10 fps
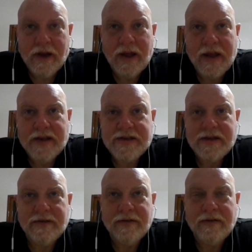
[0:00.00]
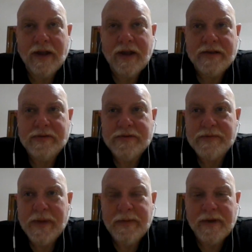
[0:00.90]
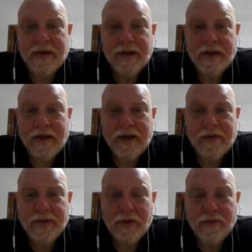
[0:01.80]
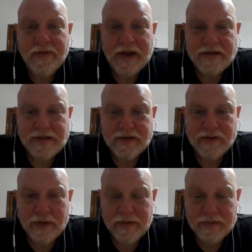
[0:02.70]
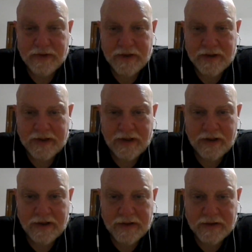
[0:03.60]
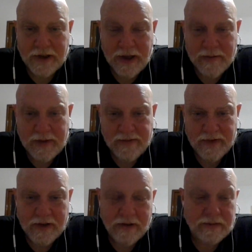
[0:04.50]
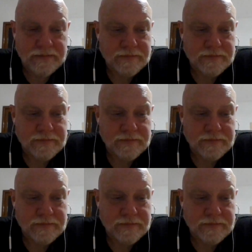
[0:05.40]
I guess it was maybe kind of an old-fashioned story he was trying to tell at the time, even though,